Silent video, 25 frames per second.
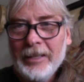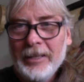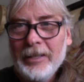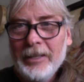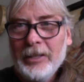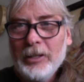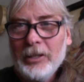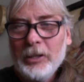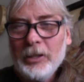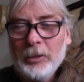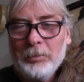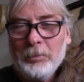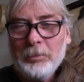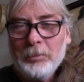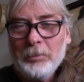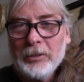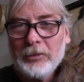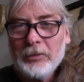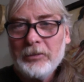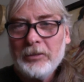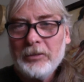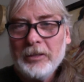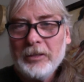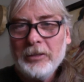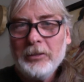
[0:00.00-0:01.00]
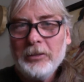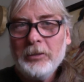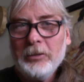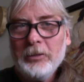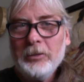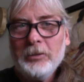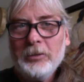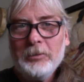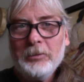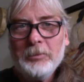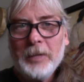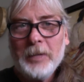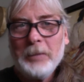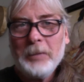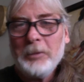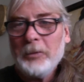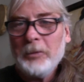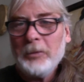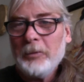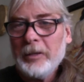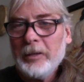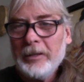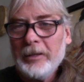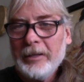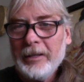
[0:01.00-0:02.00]
hope to see you maybe
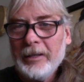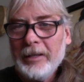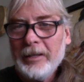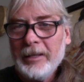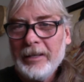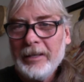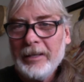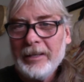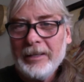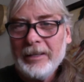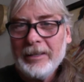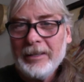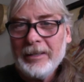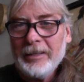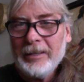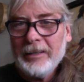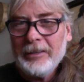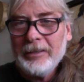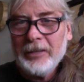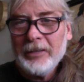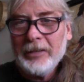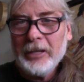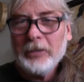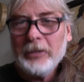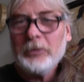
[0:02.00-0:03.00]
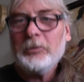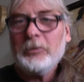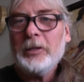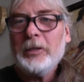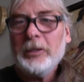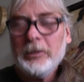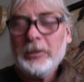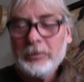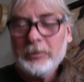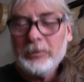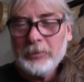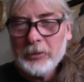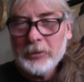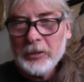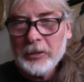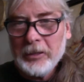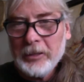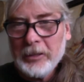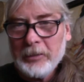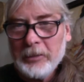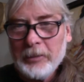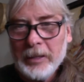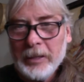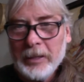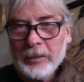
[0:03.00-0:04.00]
one day uh, down the road sitting
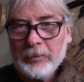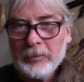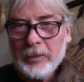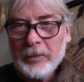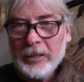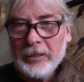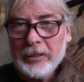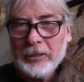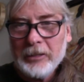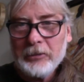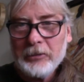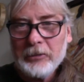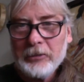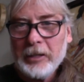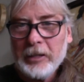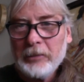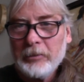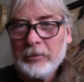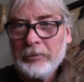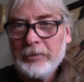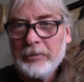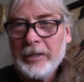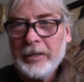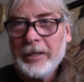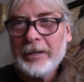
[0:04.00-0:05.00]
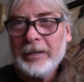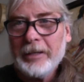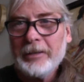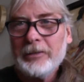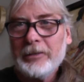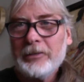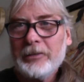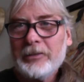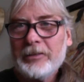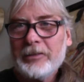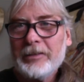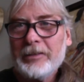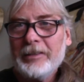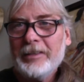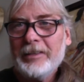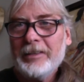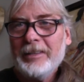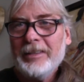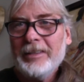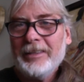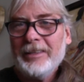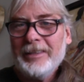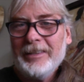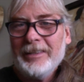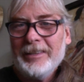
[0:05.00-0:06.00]
around one of these sacred fires.
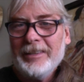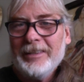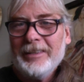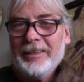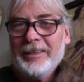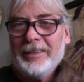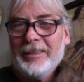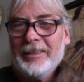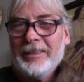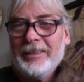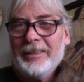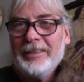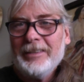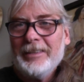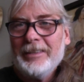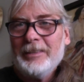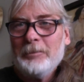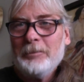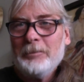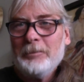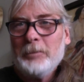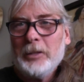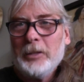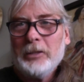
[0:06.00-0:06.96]
Put our